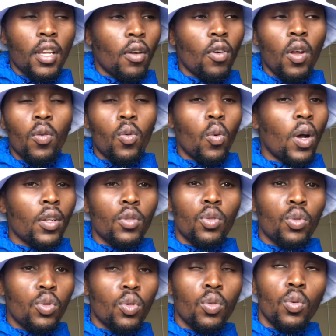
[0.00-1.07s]
Around 1 to
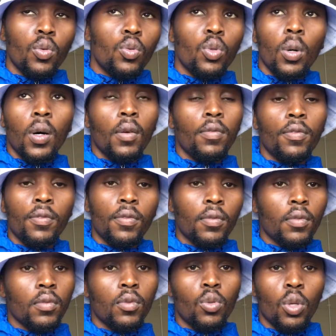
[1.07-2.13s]
2, 12
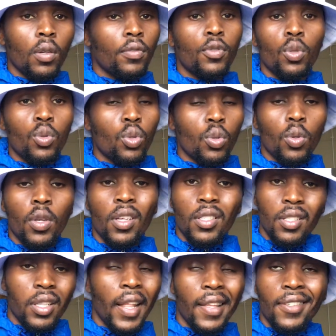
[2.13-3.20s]
to 2,
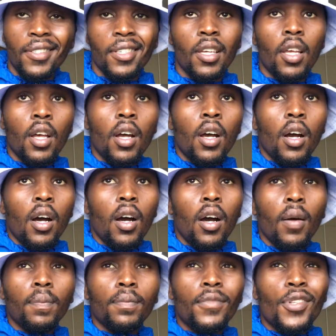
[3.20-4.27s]
it's lunch.
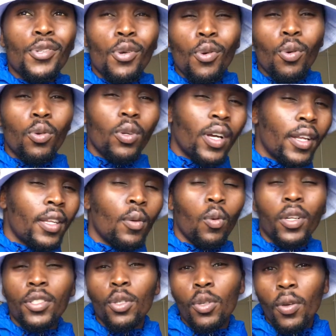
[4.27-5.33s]
So Lungani,
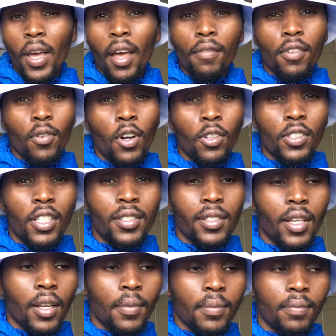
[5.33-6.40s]
what do you have around that
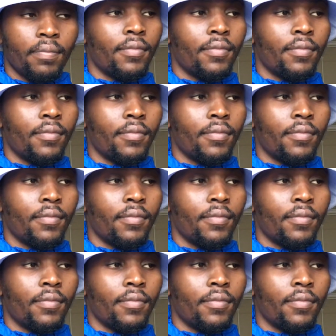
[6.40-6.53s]
time?